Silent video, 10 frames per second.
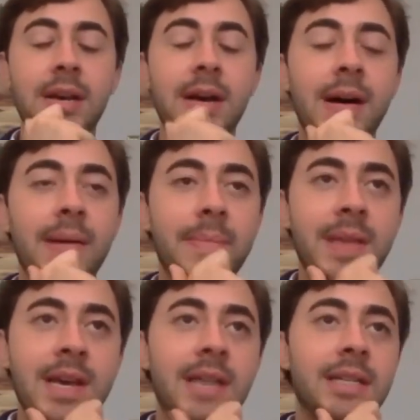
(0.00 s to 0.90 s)
um,
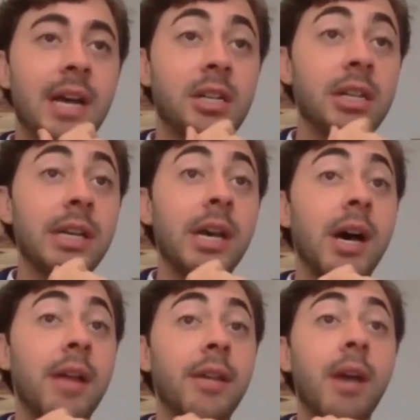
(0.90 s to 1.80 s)
is actually
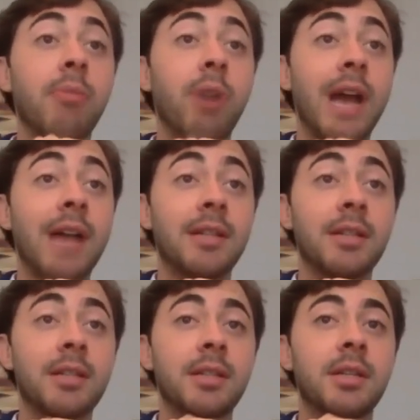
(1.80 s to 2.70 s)
uh, the gut-brain
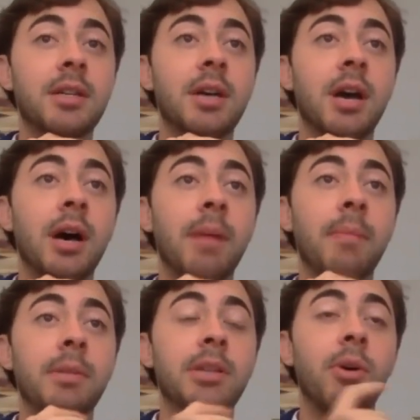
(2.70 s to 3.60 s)
axis.
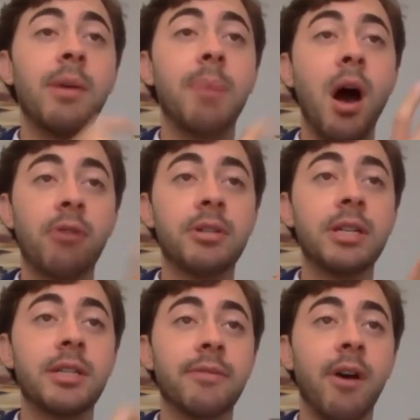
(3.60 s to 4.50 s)
Um, so
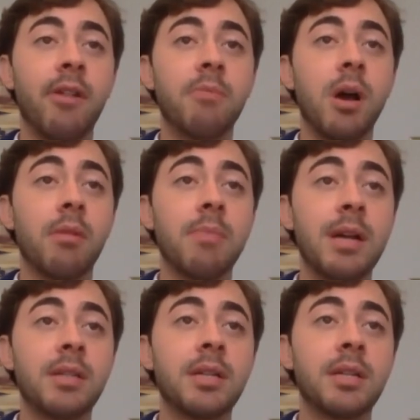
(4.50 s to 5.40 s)
Hippocrates, the father of modern
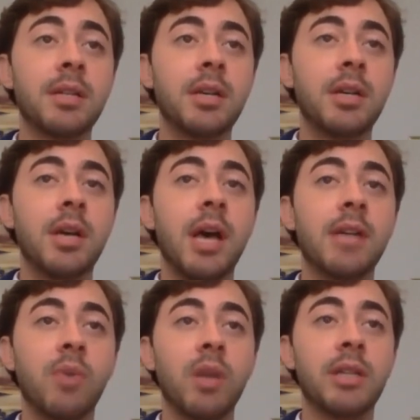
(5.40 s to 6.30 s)
medicine,
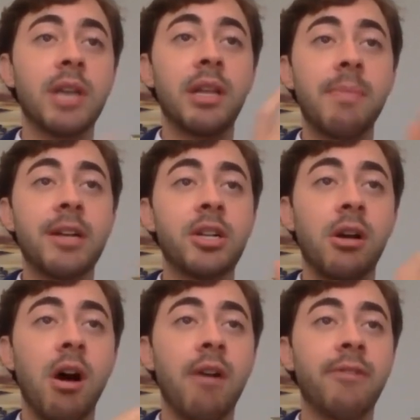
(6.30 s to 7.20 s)
as well as Elie
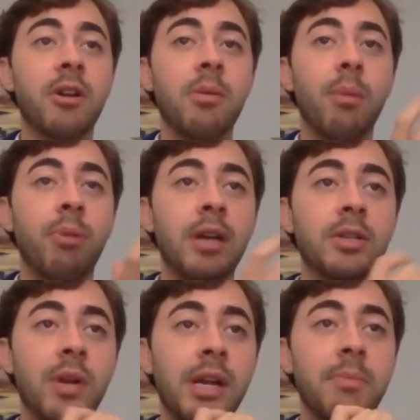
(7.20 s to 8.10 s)
Metchnikoff, a Nobel Prize
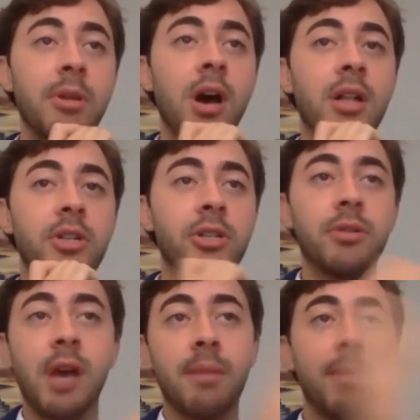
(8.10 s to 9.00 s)
winning immunologist
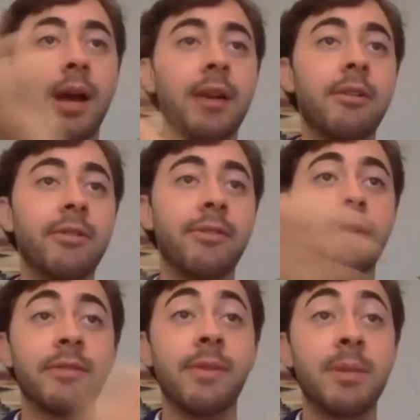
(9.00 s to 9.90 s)
who kind of pioneered the
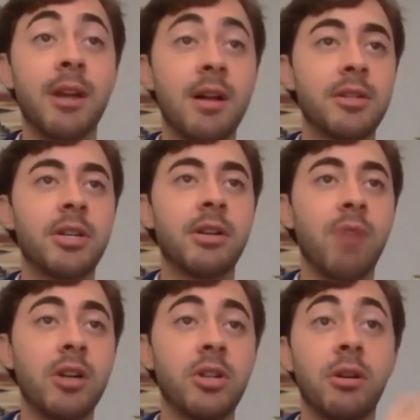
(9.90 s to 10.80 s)
field of immunology in
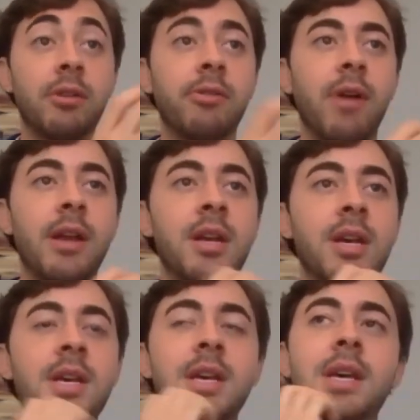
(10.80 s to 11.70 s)
Russia or Ukraine.
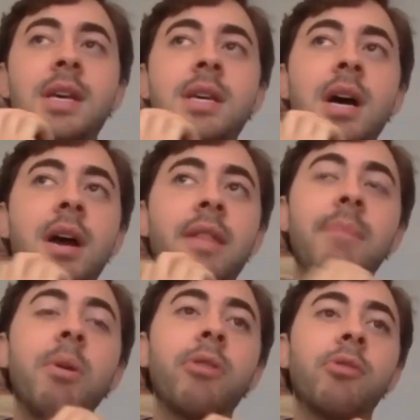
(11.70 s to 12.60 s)
Uh, they
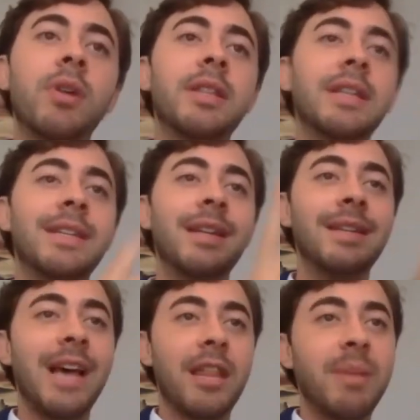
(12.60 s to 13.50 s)
both agree that
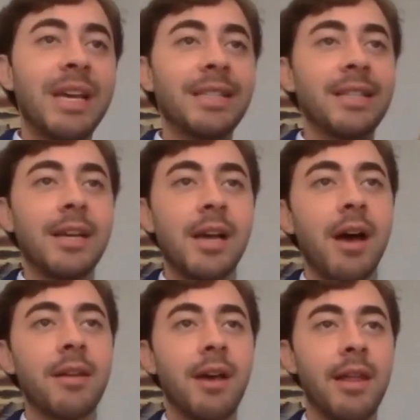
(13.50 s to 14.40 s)
death begins in the
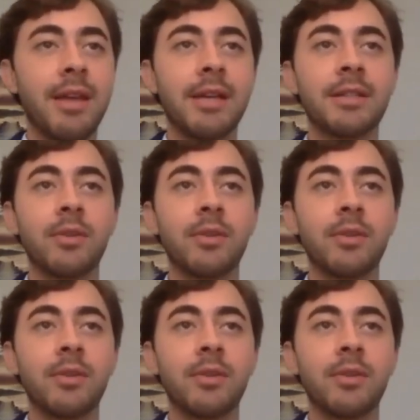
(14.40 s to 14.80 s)
gut, I think is